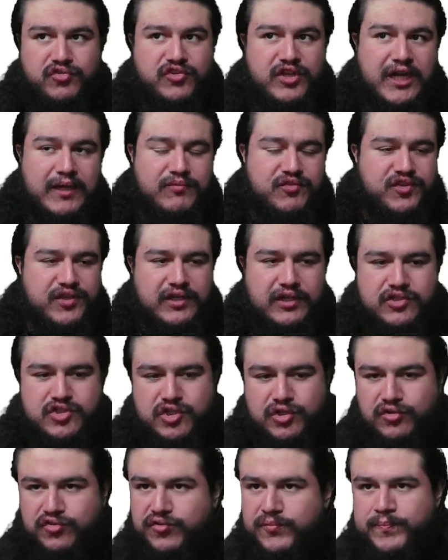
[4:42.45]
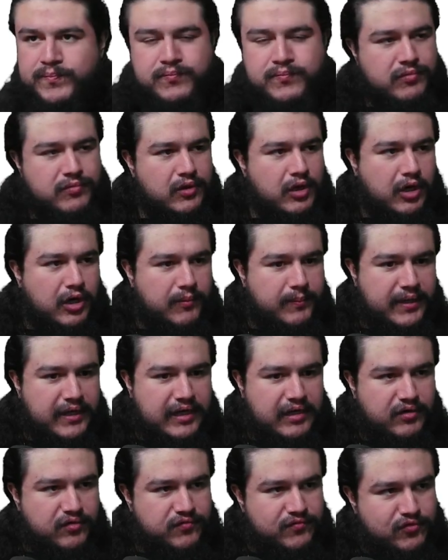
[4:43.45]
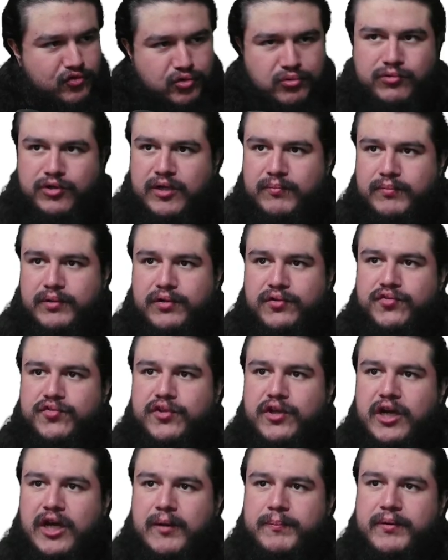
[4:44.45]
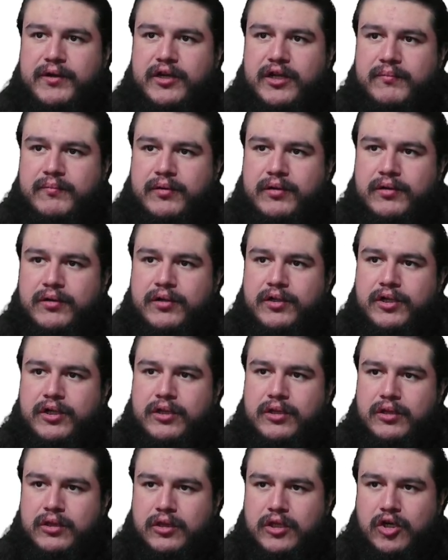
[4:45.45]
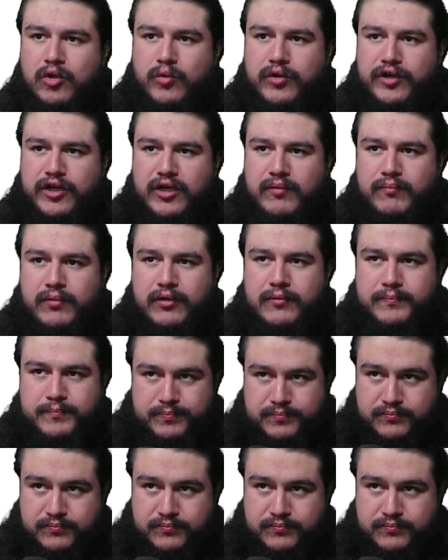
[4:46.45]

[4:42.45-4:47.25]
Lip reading: Time signatures are made out of two numbers: upper number, lower number.